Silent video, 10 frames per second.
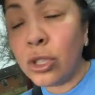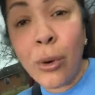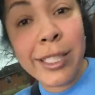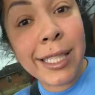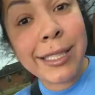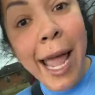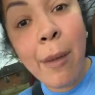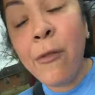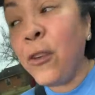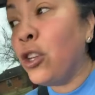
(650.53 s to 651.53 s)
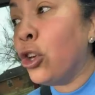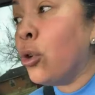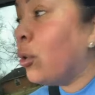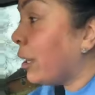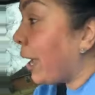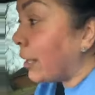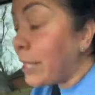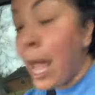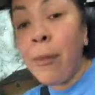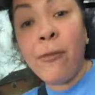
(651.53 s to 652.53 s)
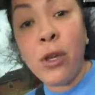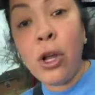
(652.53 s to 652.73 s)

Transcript: So it's a damn if you do and damn if